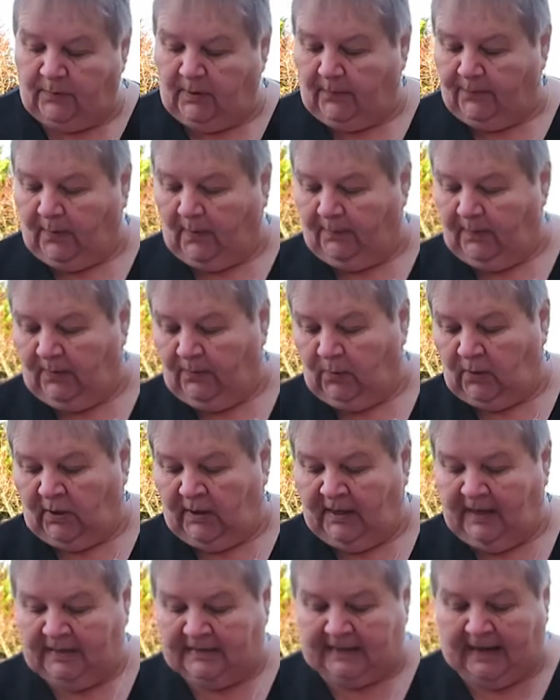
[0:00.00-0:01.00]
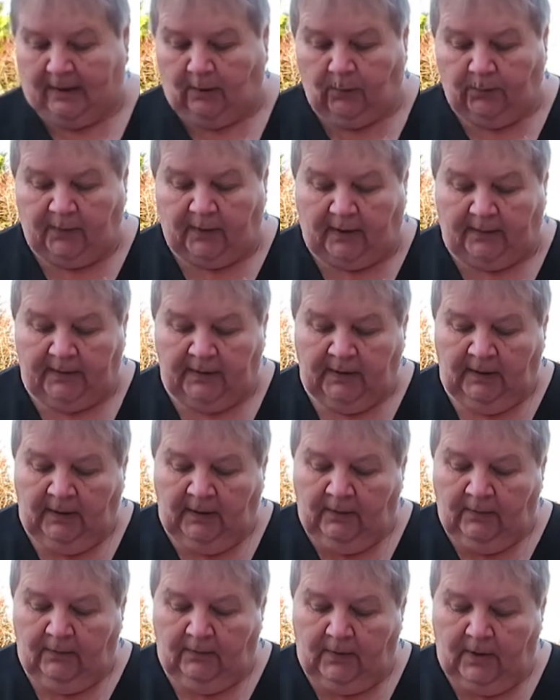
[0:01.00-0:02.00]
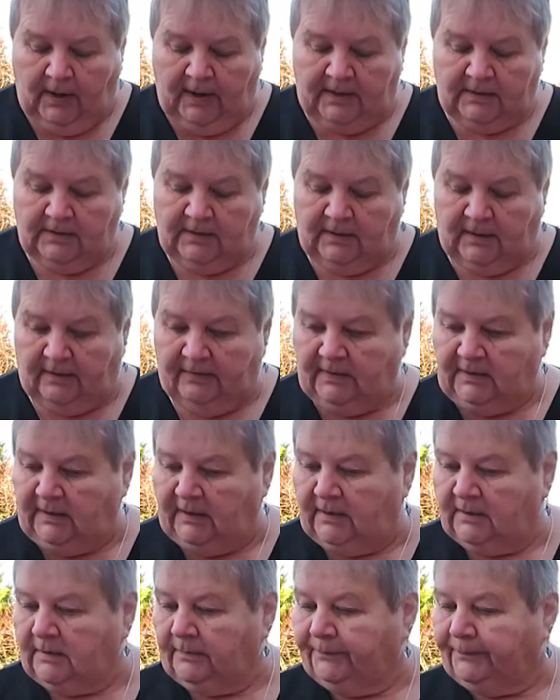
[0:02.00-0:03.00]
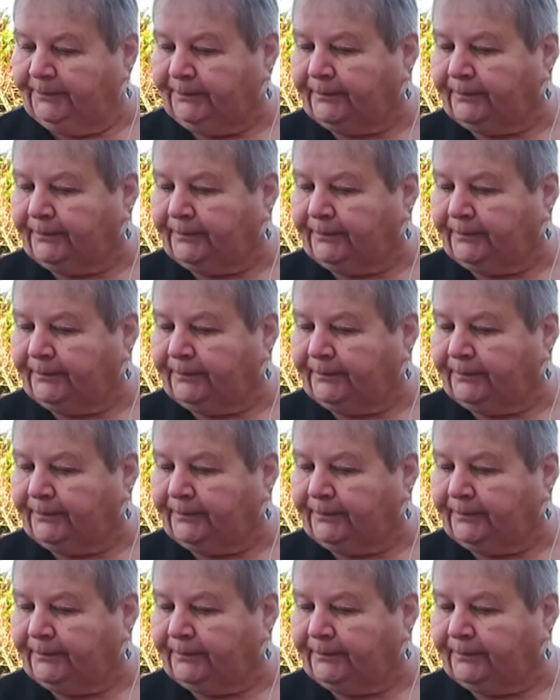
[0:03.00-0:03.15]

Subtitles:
but he probably wouldn't need to help you. Right, so there it is.